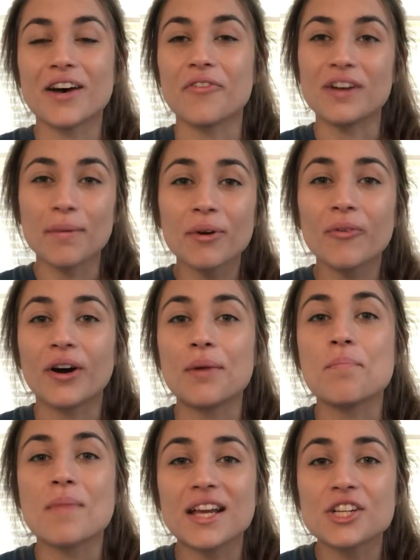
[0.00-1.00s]
So number
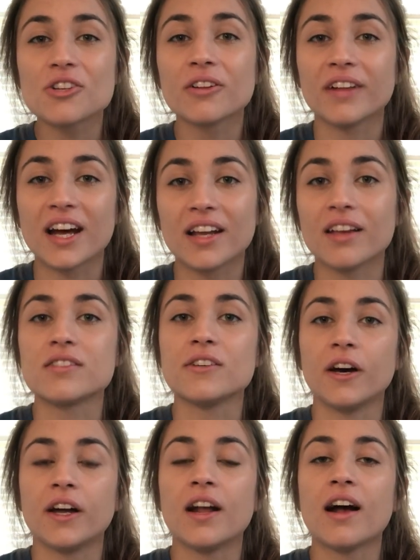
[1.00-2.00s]
one, make sure the lighting is
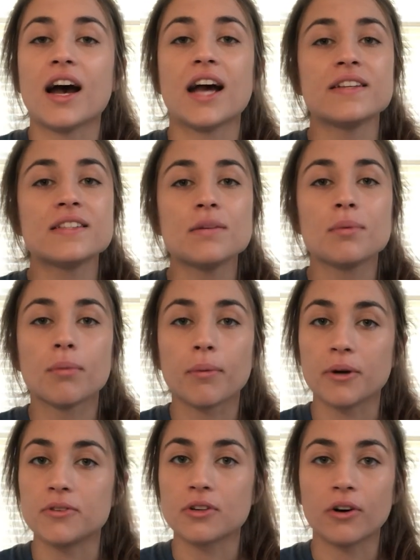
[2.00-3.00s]
good. I see
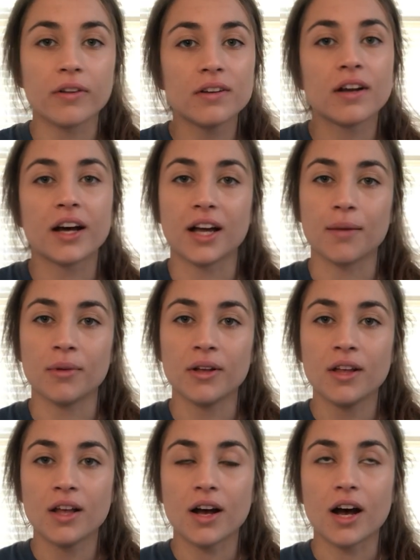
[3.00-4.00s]
people post all the time
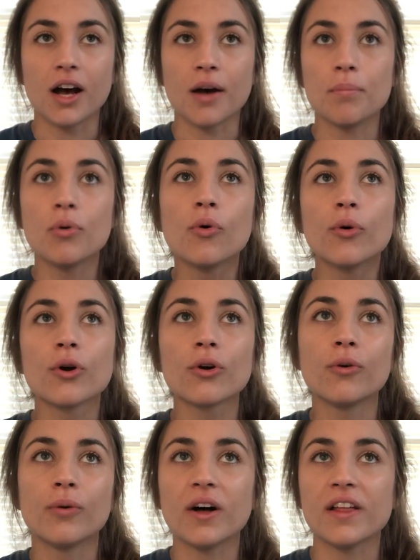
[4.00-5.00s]

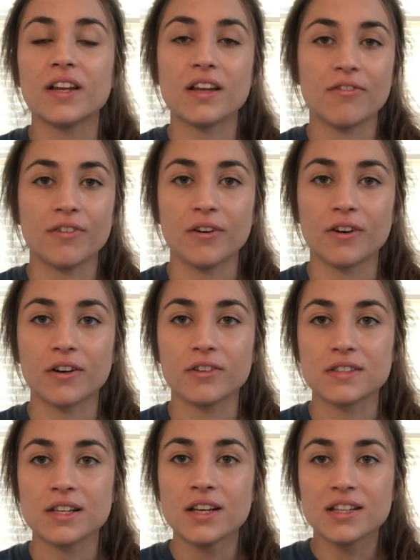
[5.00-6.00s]
poor quality
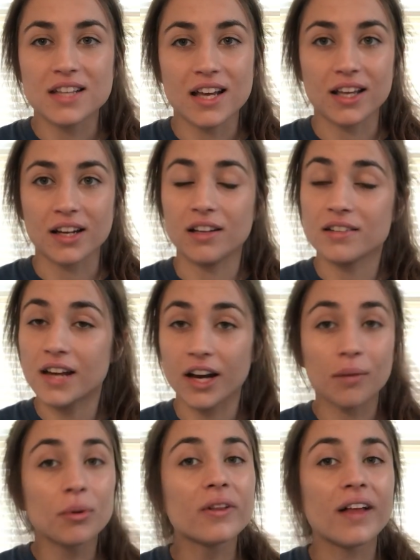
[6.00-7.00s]
photos taken in
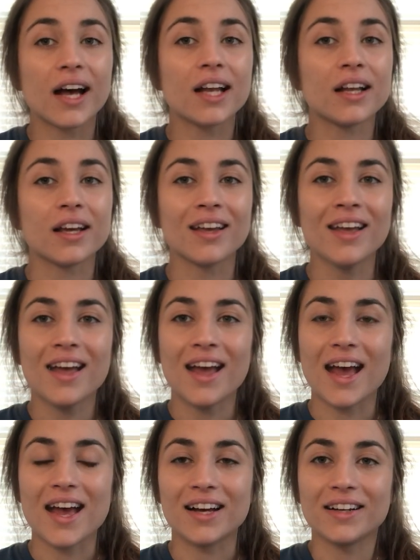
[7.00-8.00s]
terrible lighting,
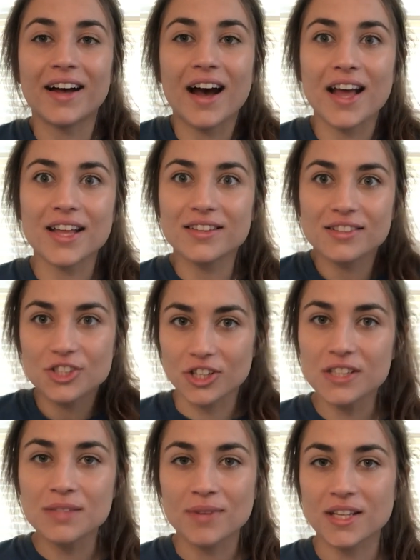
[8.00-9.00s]
and it
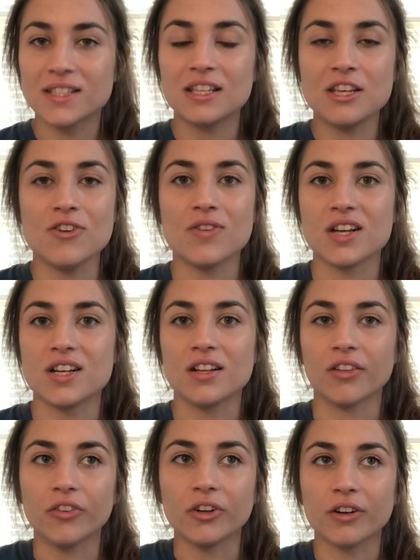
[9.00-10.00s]
just makes the unit
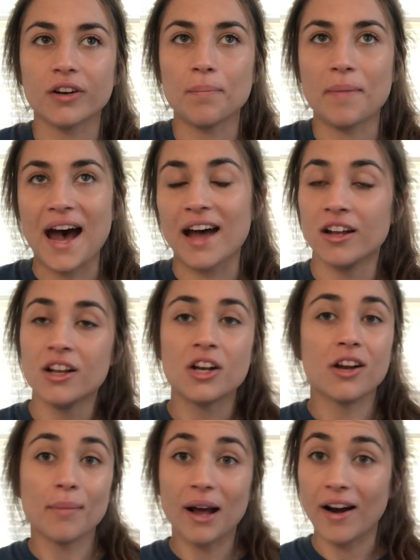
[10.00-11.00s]
look bad.
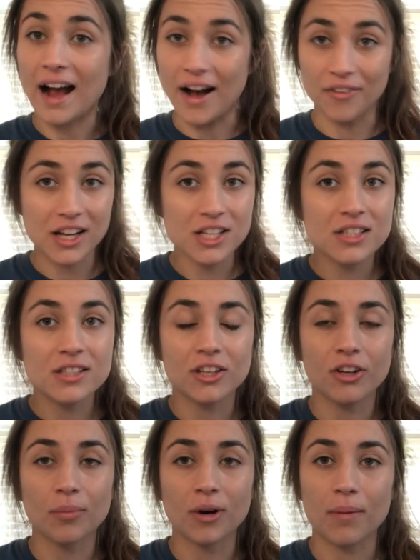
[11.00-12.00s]
No matter how nice
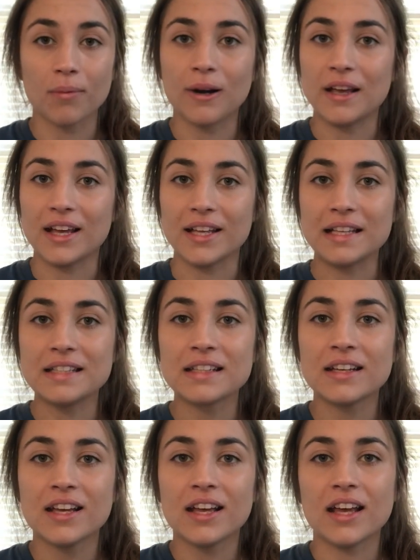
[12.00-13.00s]
your property
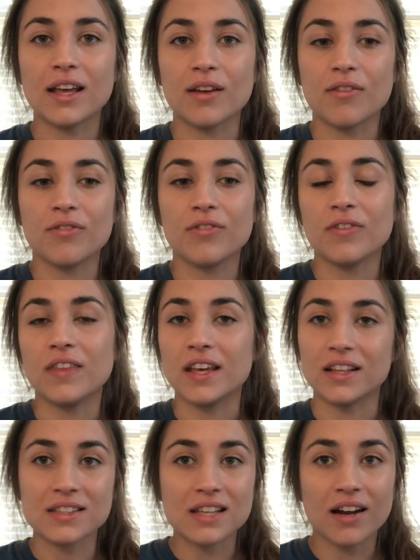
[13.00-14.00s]
is, if
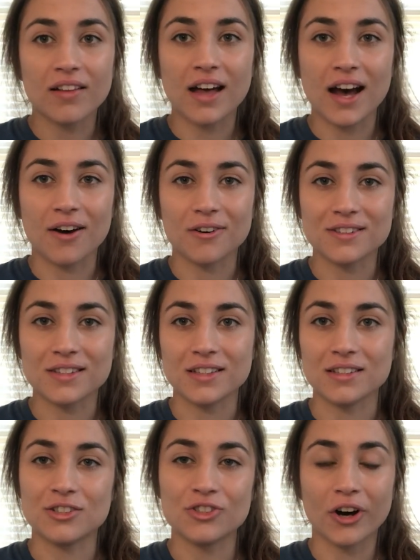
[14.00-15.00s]
the inside of the house
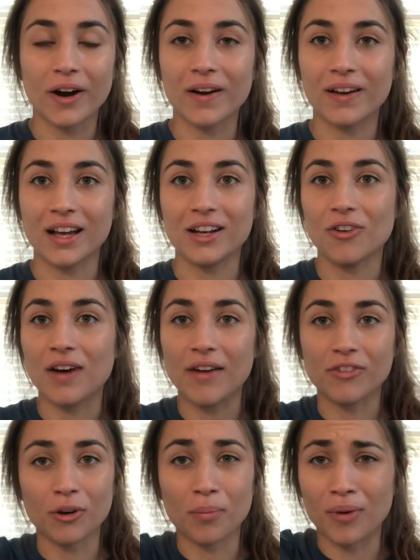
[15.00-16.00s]
is dark and you
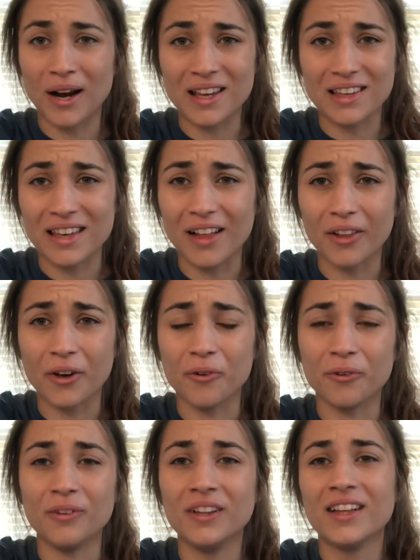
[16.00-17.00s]
have your bright
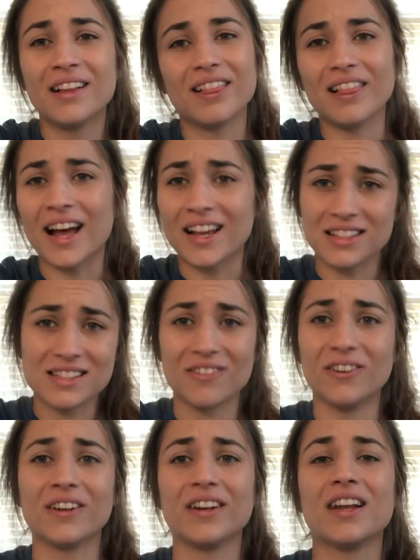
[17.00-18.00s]
yellow lights
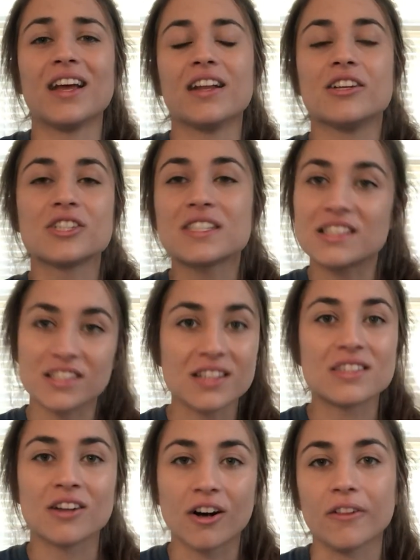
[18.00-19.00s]
on, it just
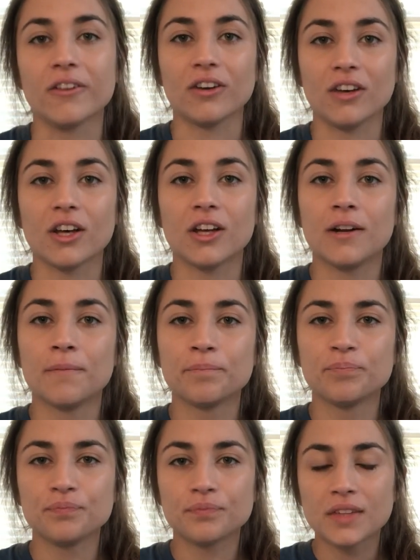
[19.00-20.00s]
does not look good.
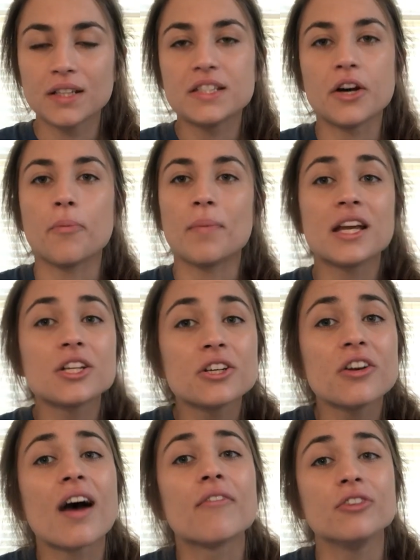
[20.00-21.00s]
So make
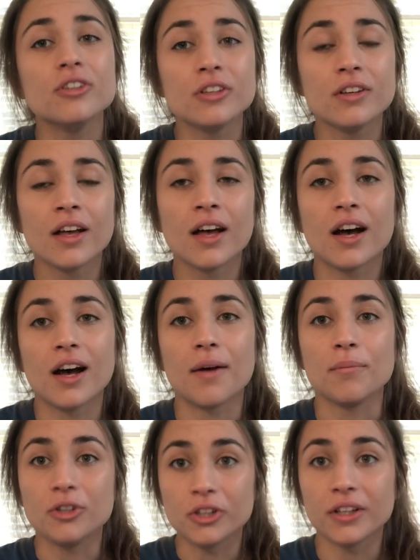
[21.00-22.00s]
sure you have
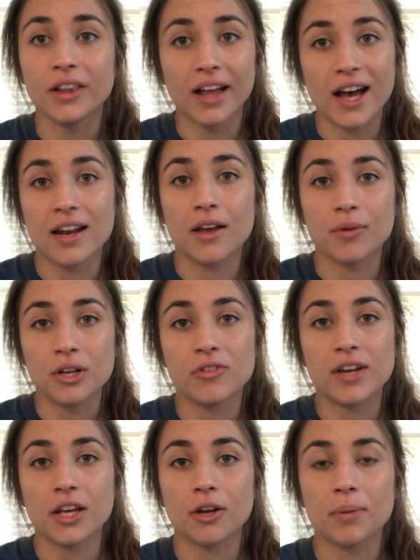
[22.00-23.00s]
good lighting when
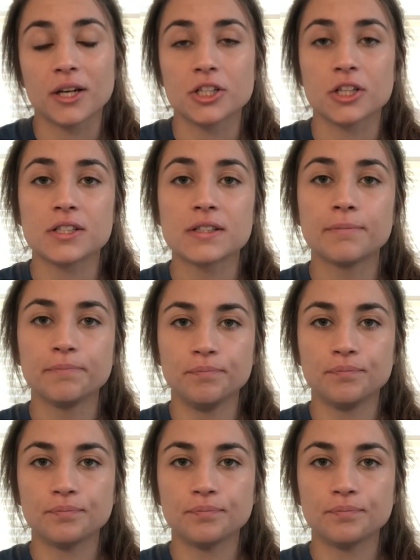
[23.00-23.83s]
you take your pictures.